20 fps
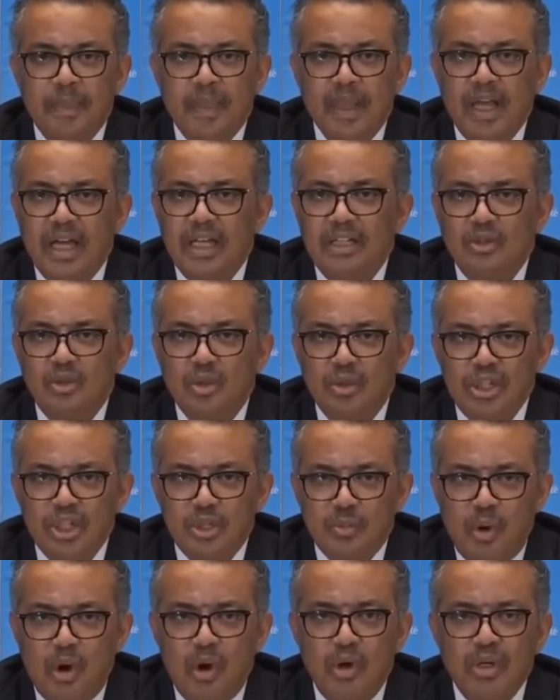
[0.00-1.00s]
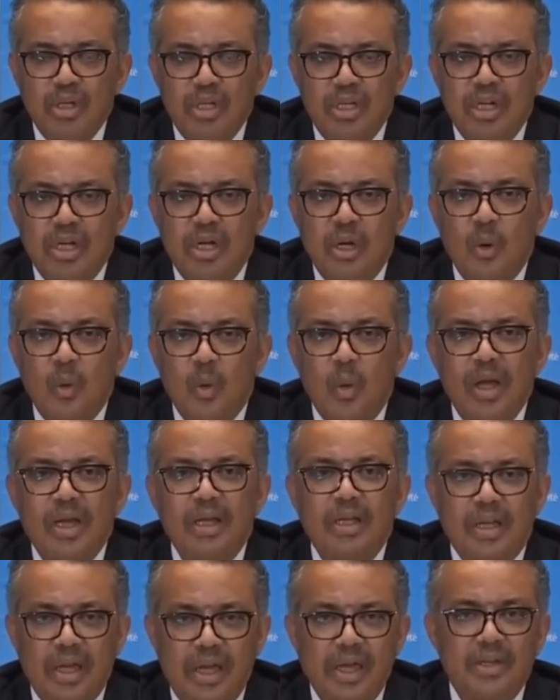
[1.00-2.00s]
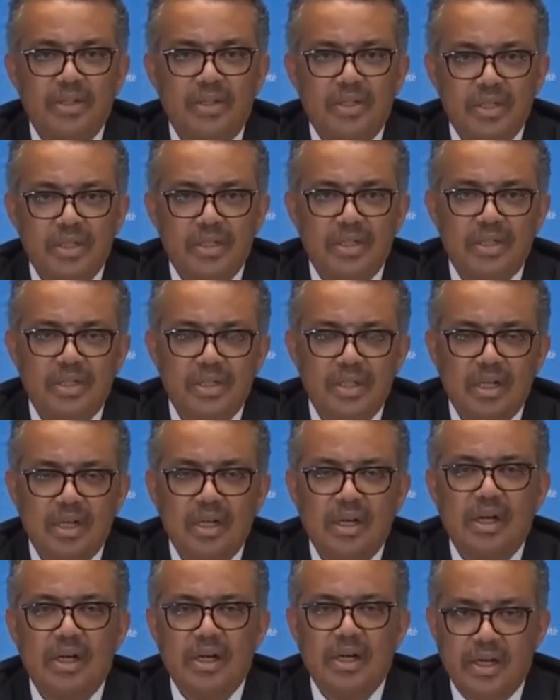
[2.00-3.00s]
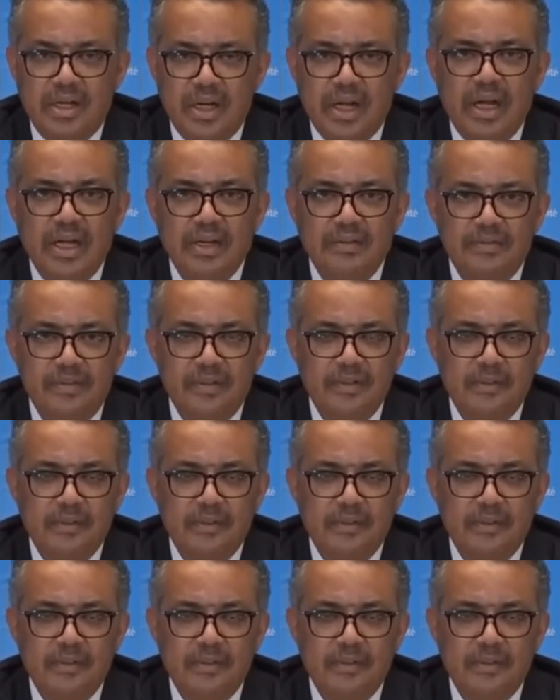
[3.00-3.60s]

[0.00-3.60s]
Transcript: and to respond when cases arrive.